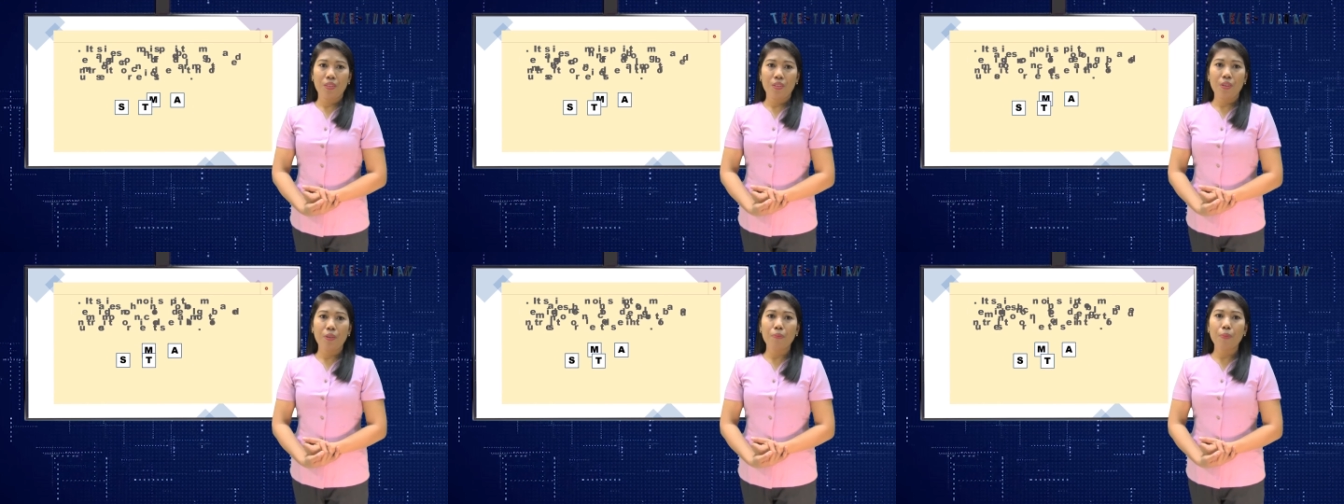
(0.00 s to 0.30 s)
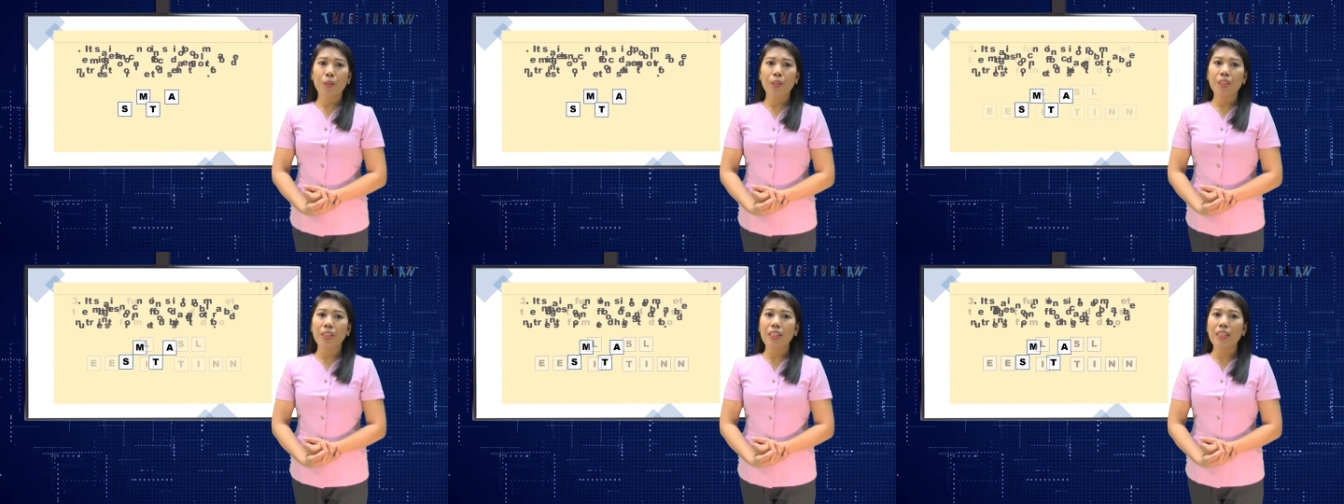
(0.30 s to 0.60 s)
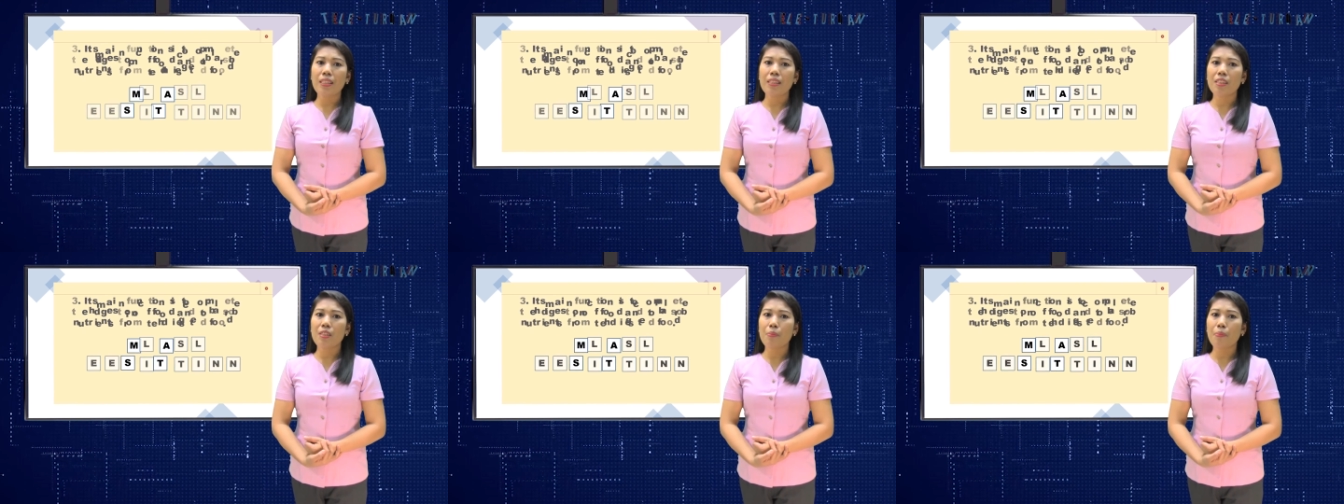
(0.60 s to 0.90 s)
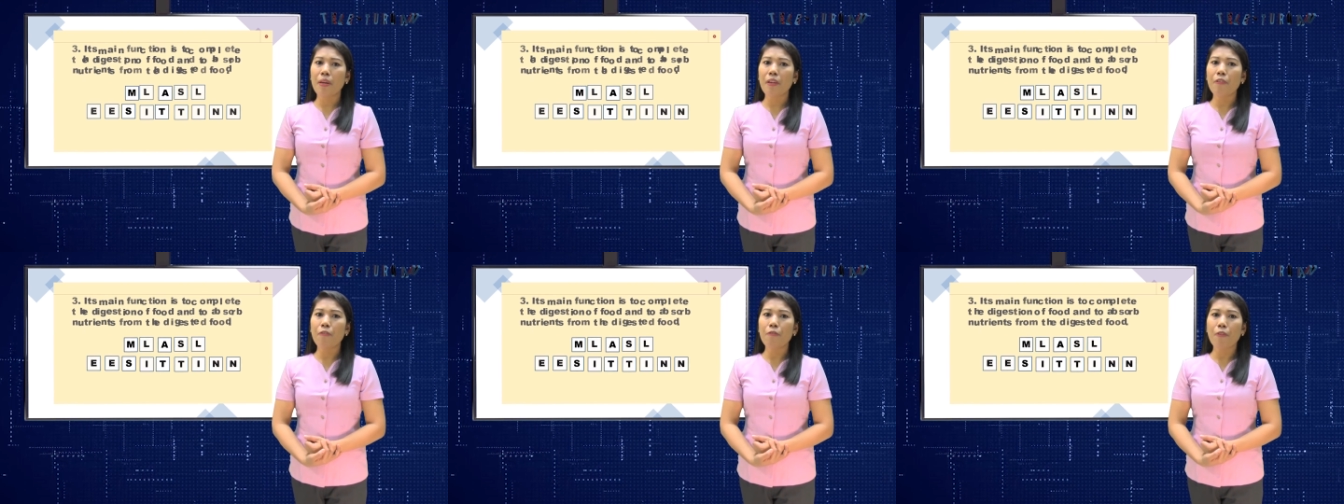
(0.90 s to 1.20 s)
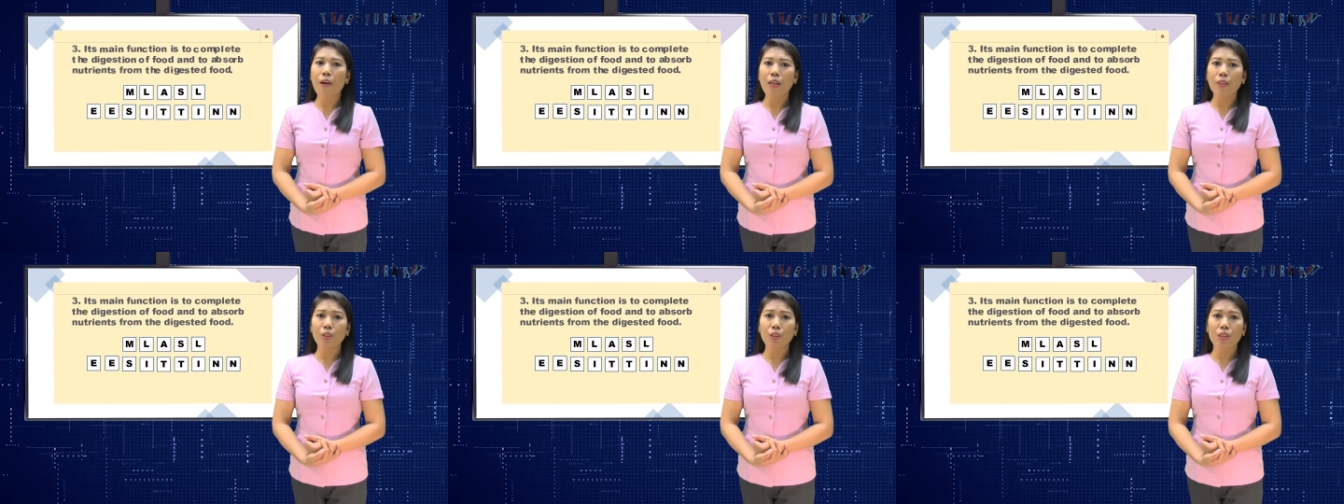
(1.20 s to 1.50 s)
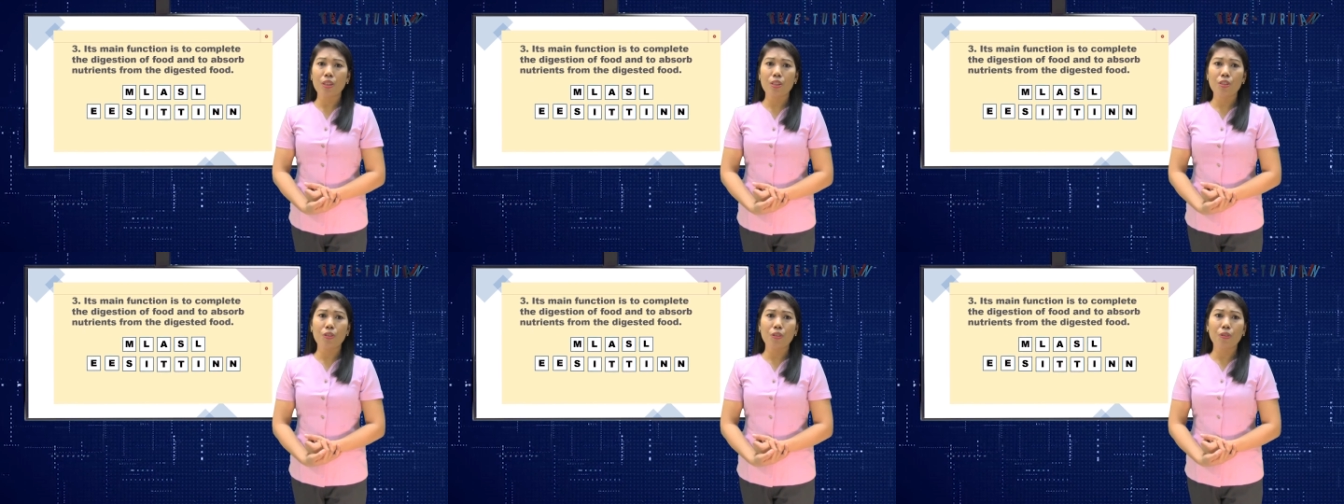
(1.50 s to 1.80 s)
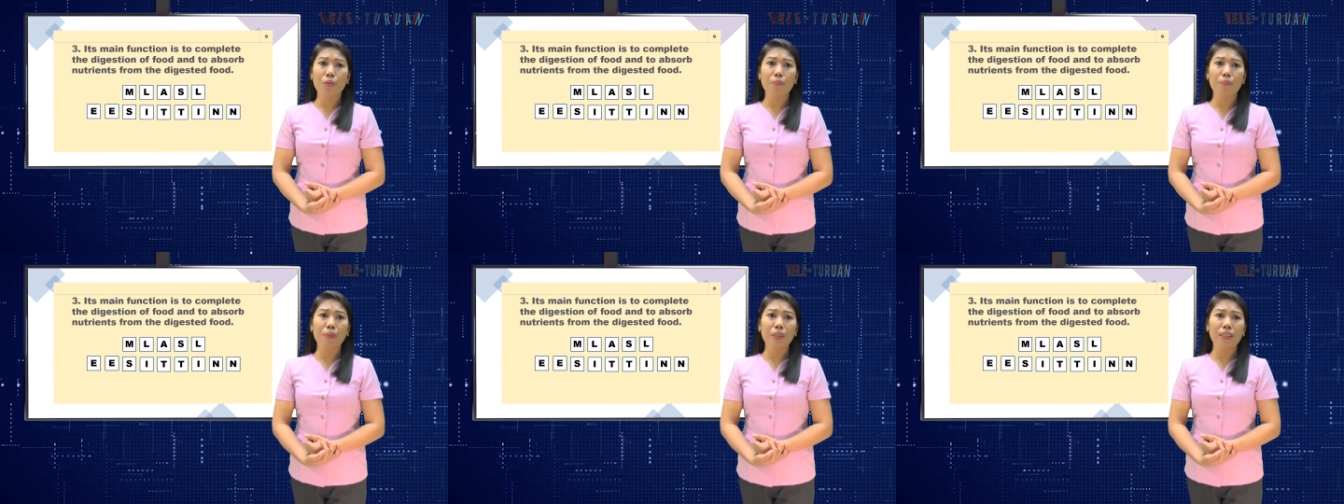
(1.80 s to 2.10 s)
Number 3, its main function is to
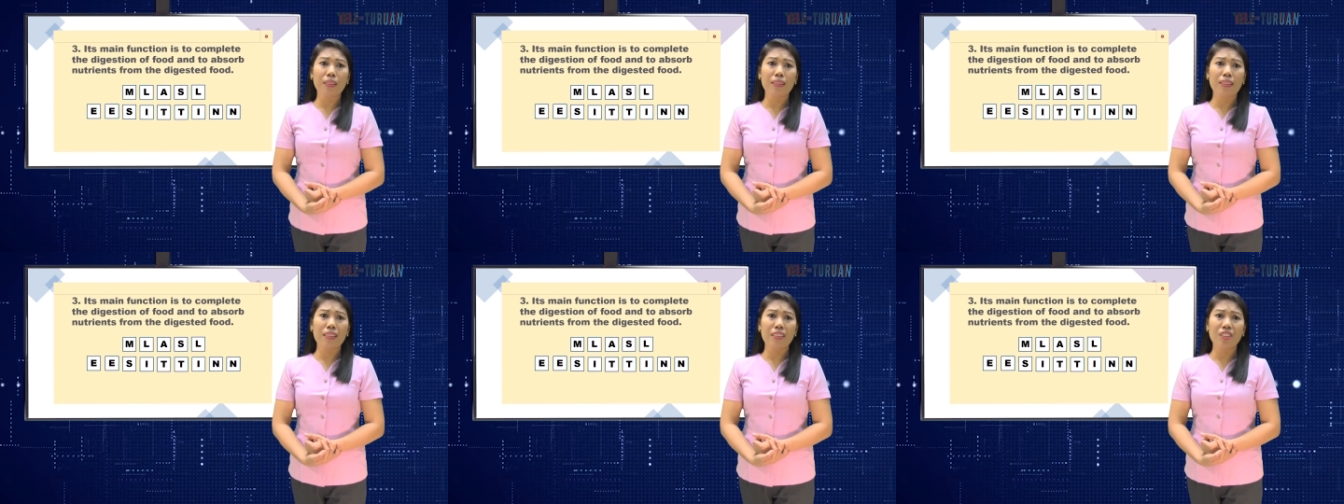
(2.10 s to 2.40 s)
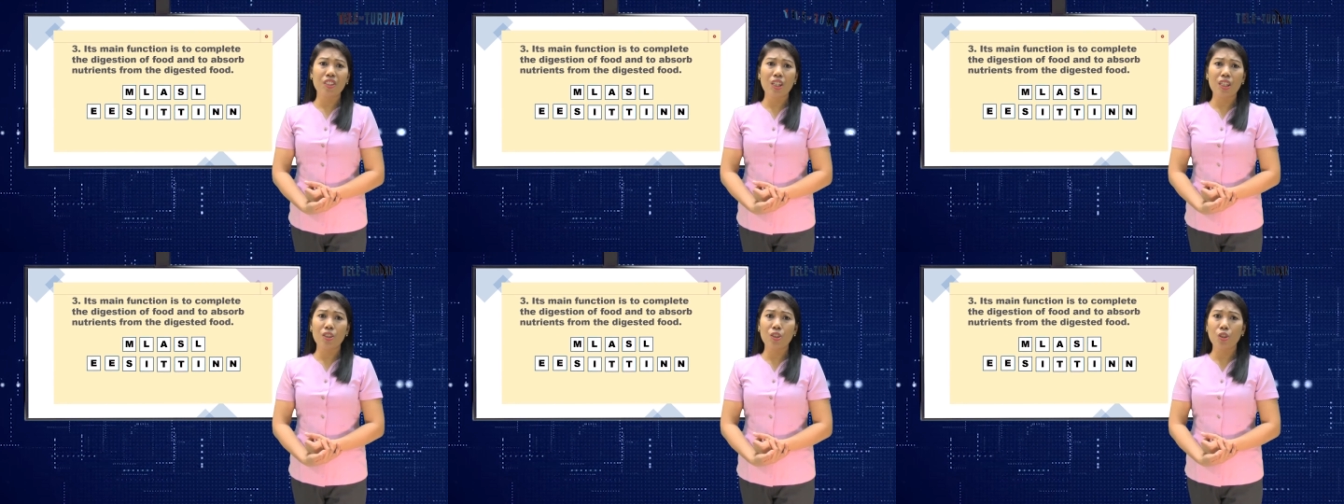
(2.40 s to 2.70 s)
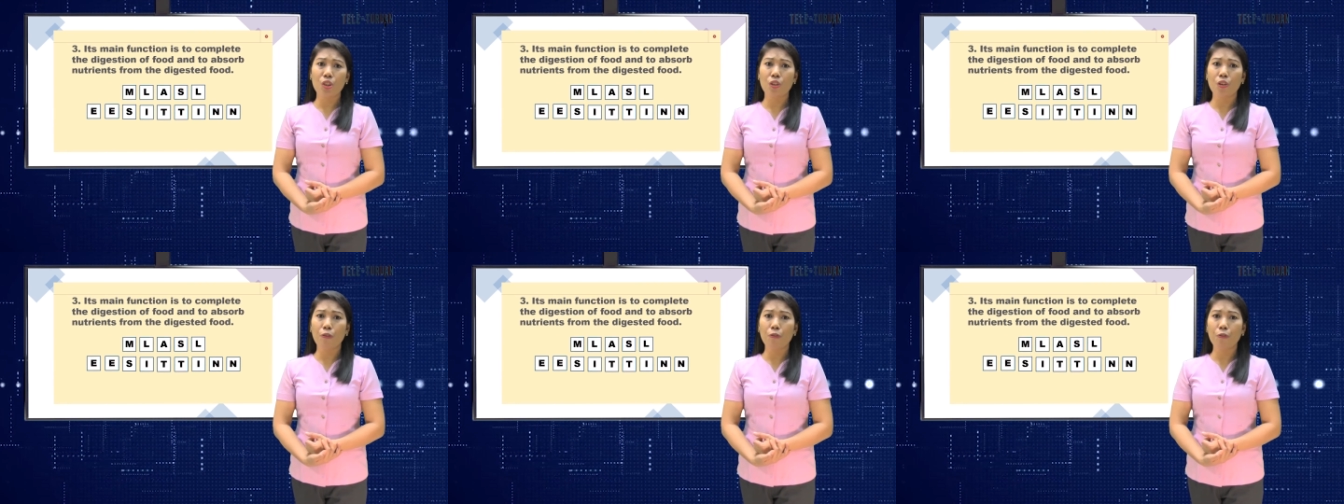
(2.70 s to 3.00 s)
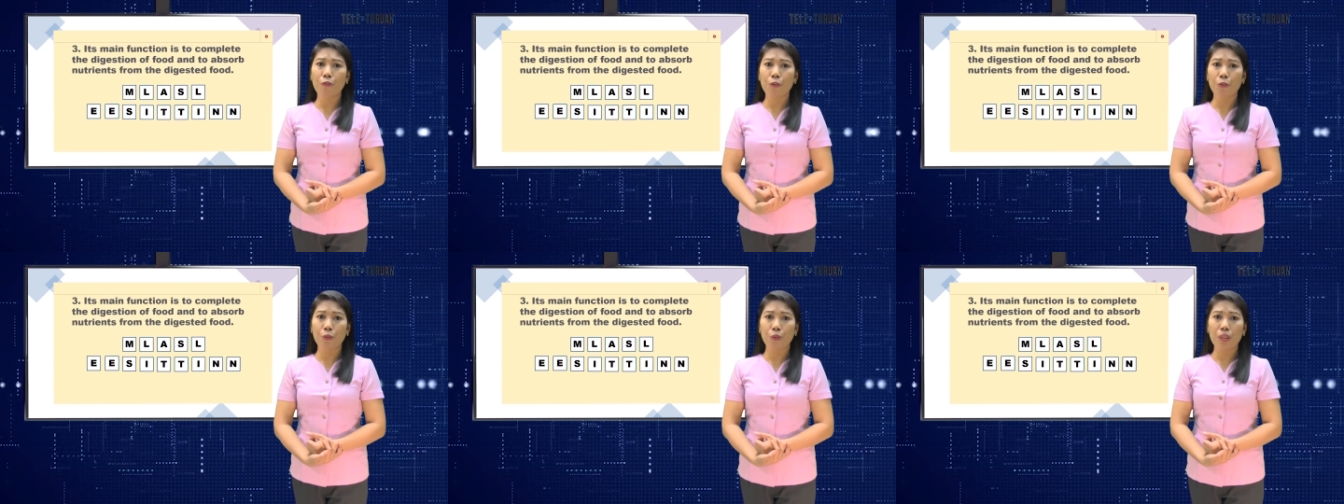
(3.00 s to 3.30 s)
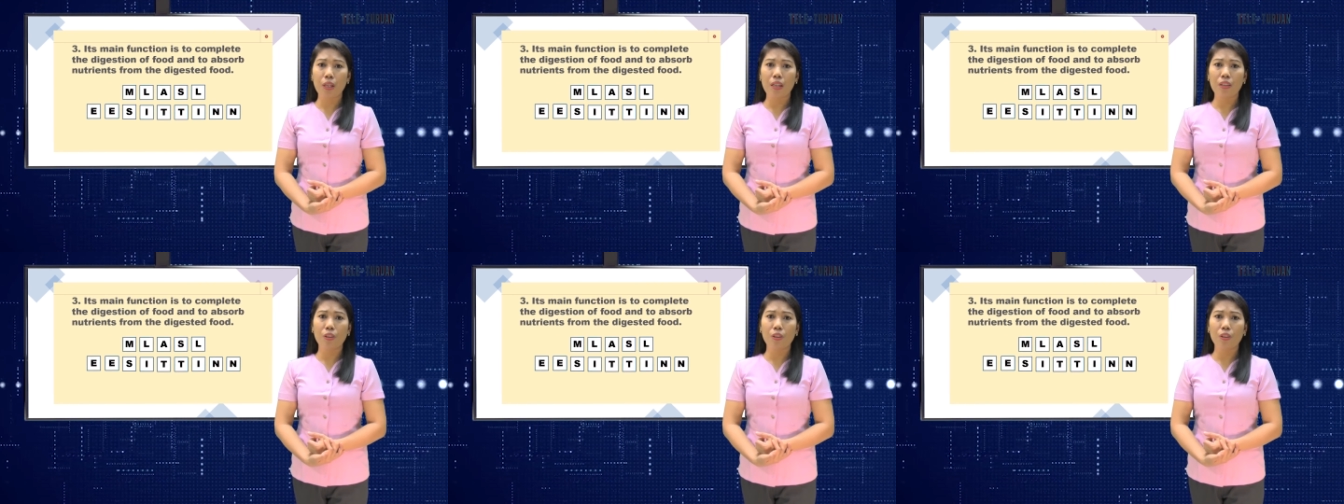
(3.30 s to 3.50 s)
complete the digestion of food